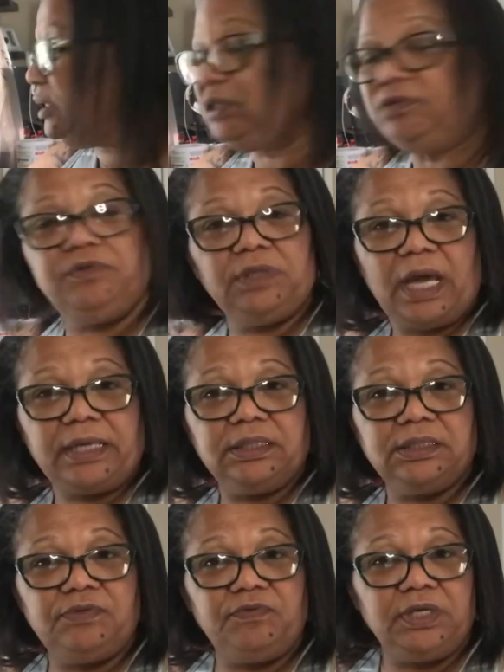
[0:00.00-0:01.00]
And if you like
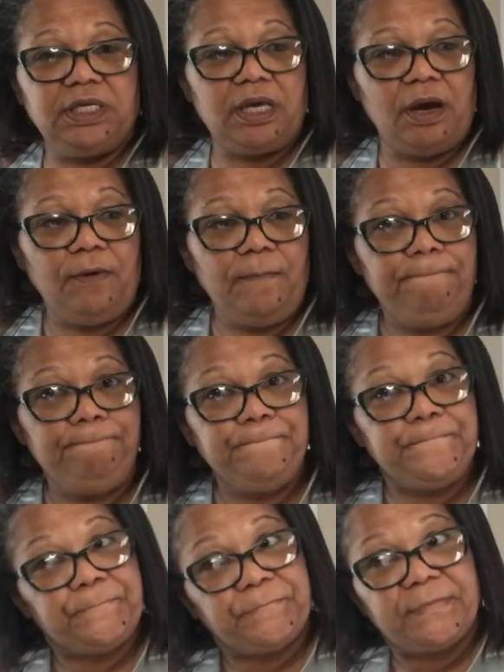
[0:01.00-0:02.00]
this video,
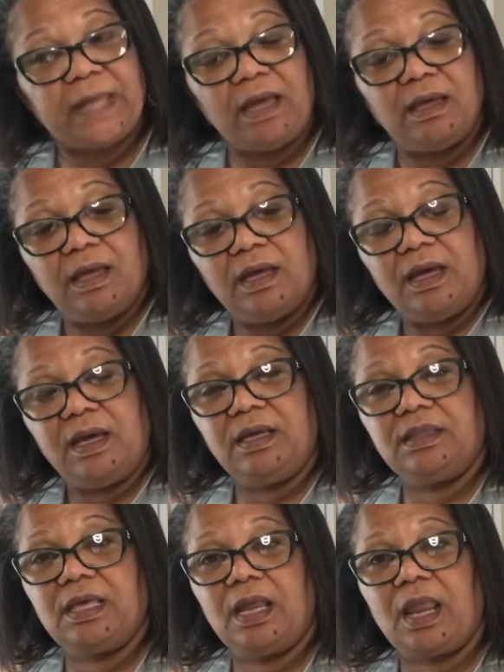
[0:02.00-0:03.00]

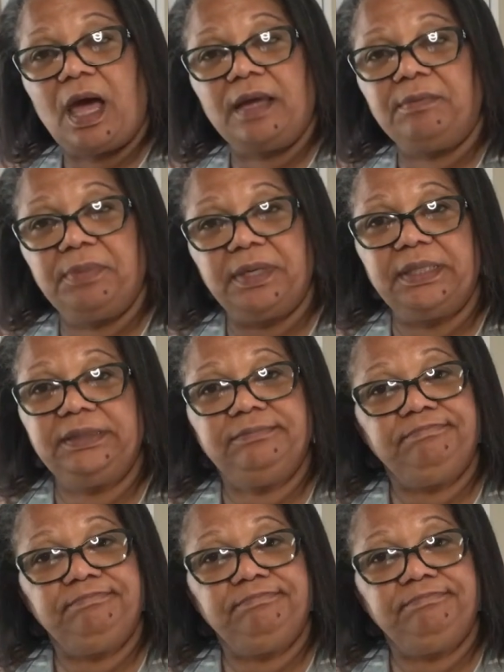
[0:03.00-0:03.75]
hit that like button.